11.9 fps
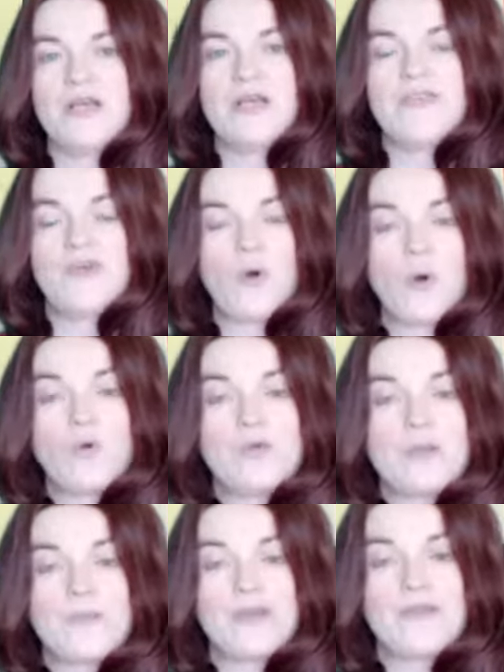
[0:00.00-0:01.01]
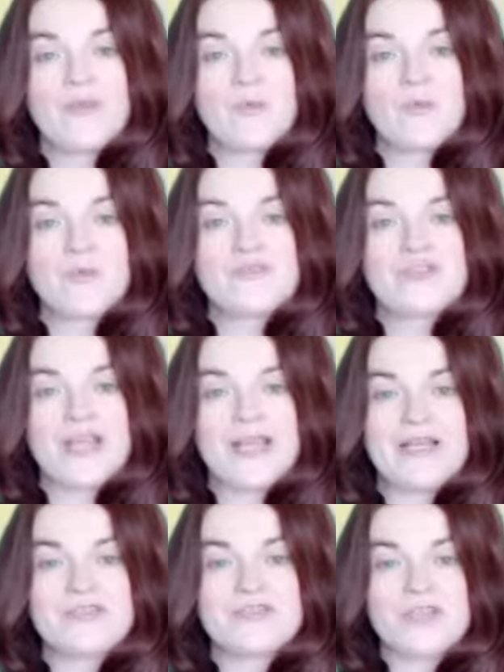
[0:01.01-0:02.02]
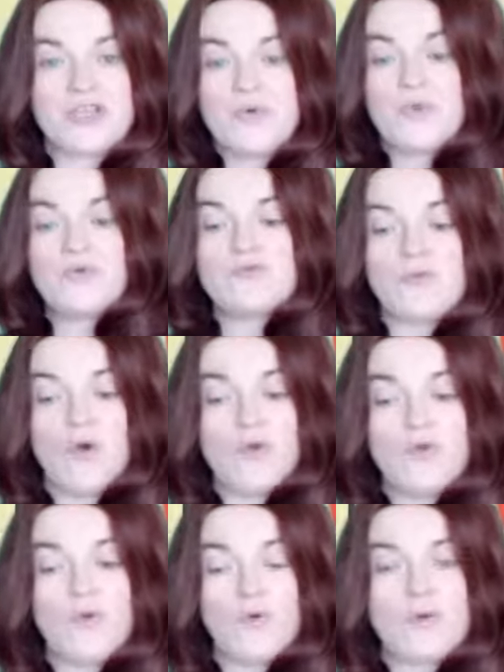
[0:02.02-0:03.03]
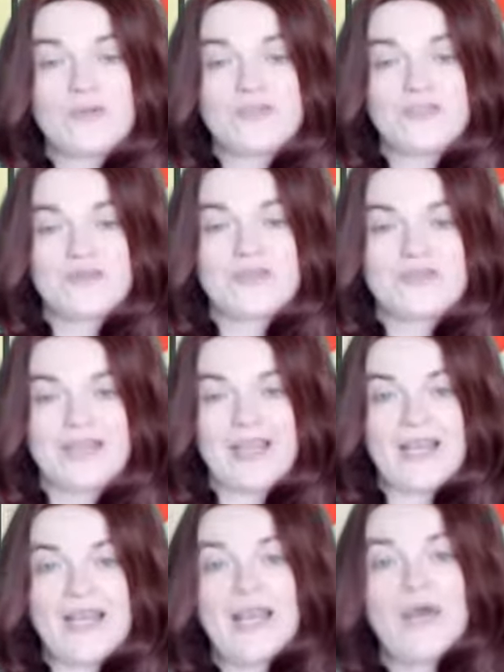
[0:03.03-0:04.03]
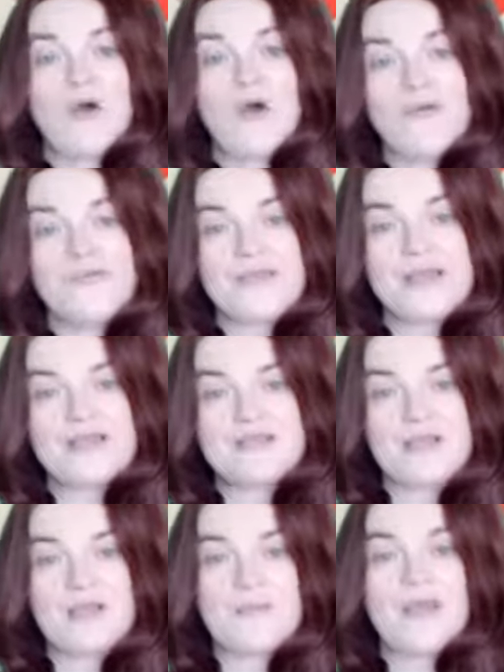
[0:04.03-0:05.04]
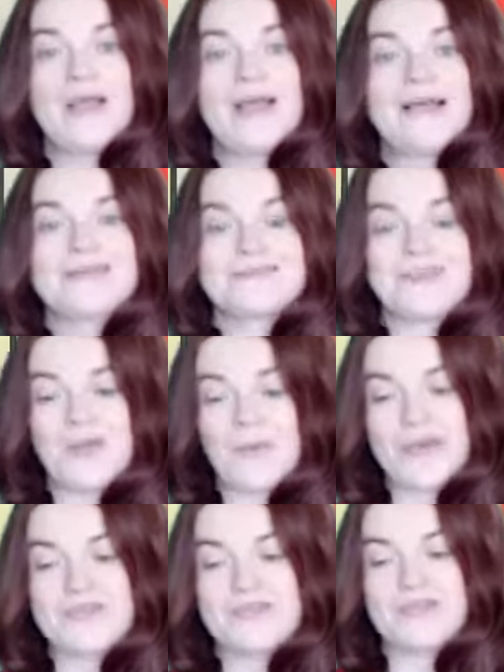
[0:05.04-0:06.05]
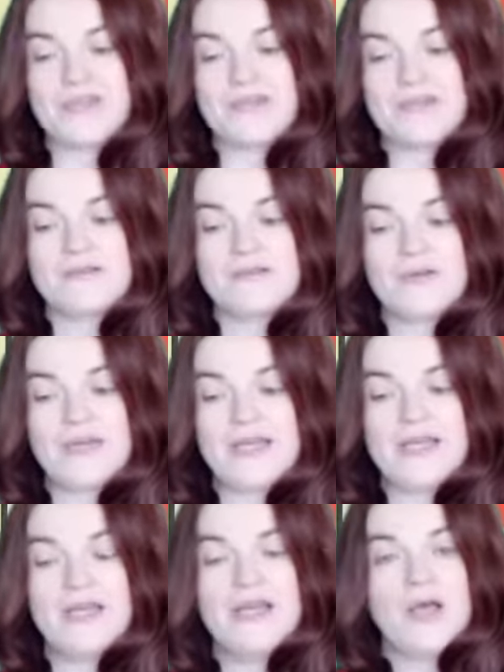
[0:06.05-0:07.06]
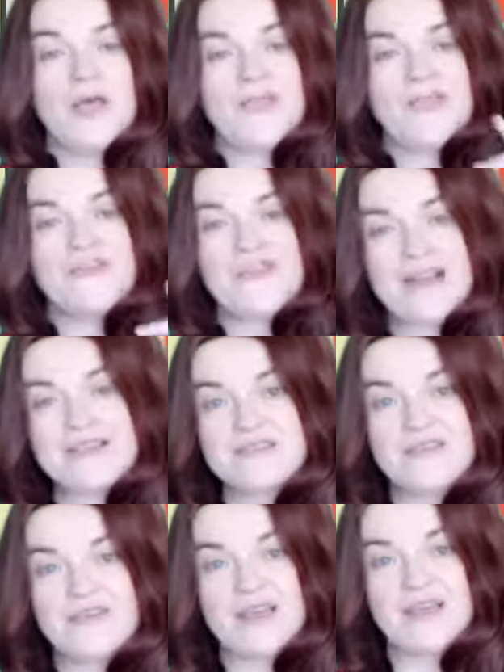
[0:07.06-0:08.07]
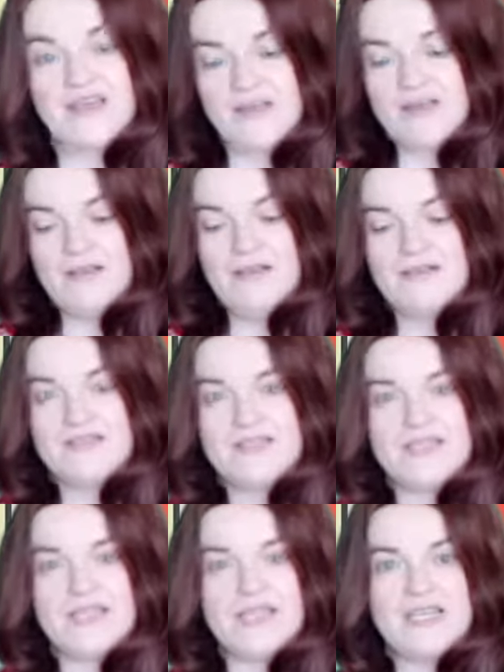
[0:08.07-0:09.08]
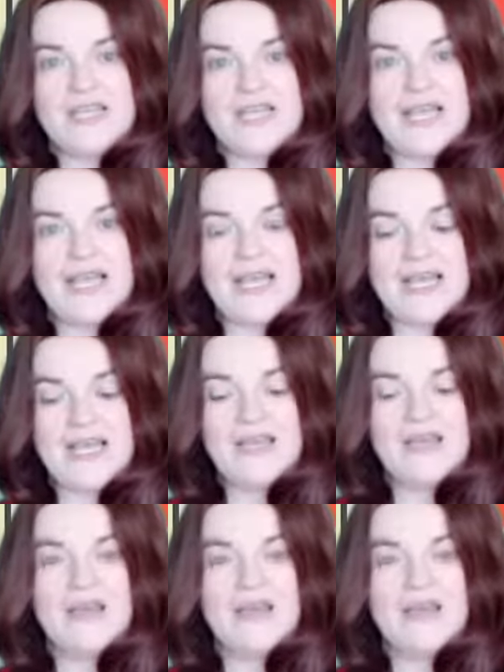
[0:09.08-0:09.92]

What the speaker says: The only bit that will change, that you will not know until the day of the exam, is the question. Okay? The rest of it, T-A-T-S,